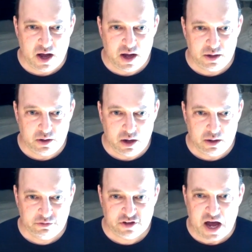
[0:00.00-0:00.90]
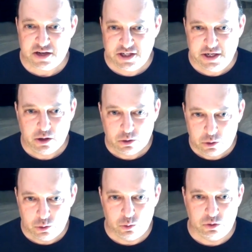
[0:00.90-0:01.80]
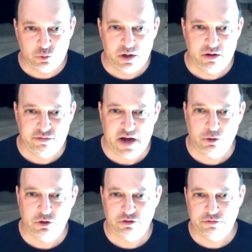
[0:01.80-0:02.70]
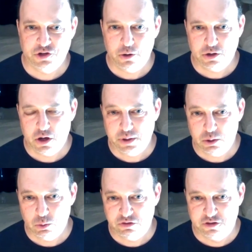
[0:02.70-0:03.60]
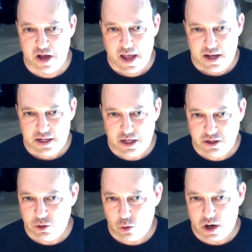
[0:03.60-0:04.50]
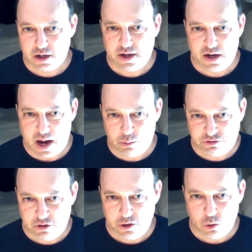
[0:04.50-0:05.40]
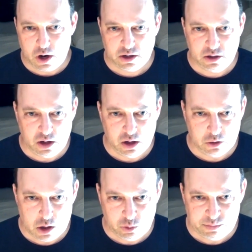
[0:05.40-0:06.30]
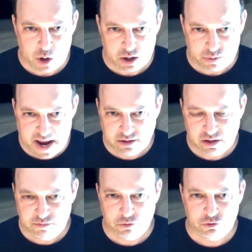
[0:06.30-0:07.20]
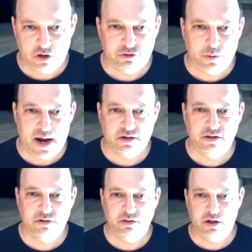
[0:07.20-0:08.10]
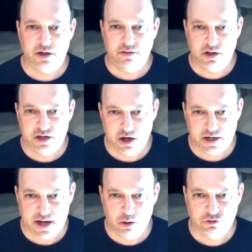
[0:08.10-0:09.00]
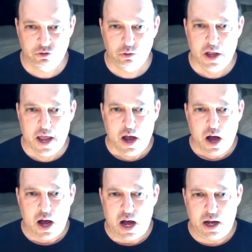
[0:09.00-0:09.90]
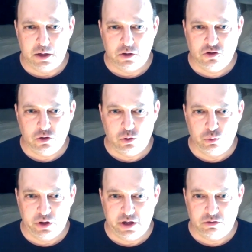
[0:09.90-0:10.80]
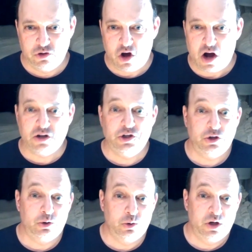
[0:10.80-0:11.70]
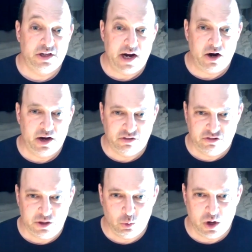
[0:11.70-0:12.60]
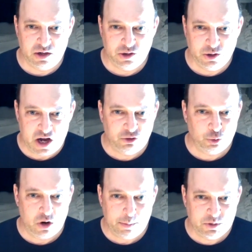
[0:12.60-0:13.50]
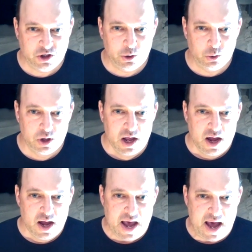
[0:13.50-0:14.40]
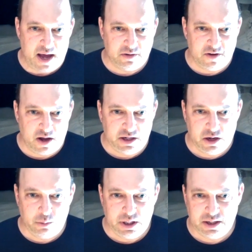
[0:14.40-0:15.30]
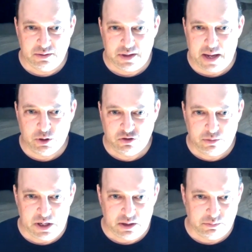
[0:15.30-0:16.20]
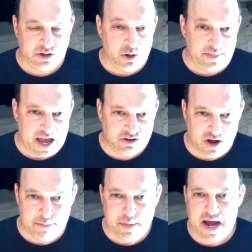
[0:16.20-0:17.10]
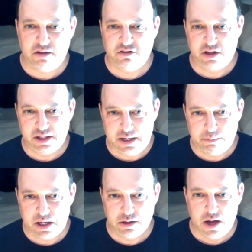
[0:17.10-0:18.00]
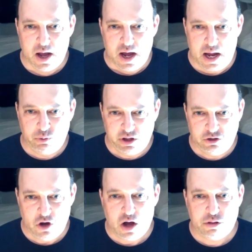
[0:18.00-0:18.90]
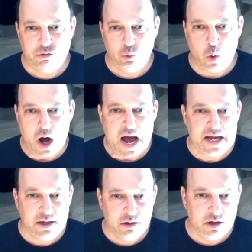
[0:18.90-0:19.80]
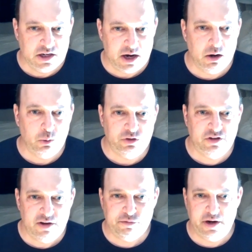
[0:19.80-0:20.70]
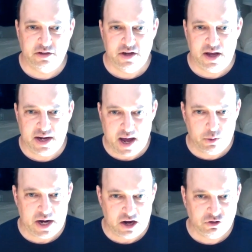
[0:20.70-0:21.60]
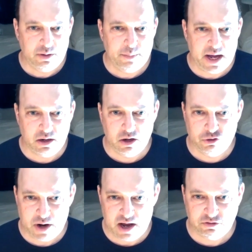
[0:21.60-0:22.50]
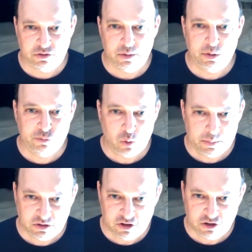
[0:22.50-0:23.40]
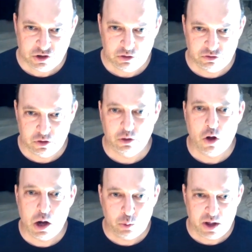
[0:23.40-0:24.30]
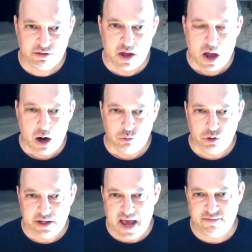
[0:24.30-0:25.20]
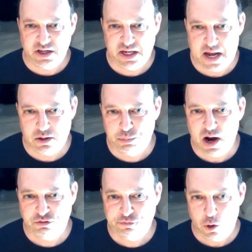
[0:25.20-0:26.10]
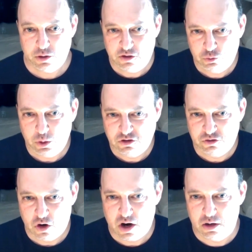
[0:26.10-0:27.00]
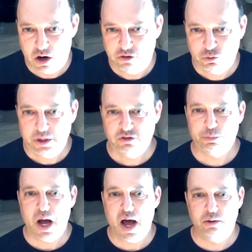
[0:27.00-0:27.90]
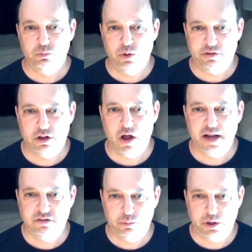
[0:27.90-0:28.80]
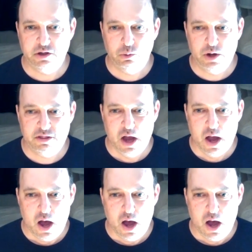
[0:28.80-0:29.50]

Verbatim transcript: uh, uh, Scott Thiel, who is one of the founders of Toko, he was in New York, and I was in New York, uh, along with Mark Radcliffe, who's also active in the in the Hedera Council, uh, to really talk to Hedera and see what you guys were up to. And, uh, you know, being able to meet, you know, at that time, Mance and Lehman, and really talk through why Hedera was different and how it actually might address the performance issues, along with really having an enterprise focus, which is our, our sweet spot with the clients that we deal with.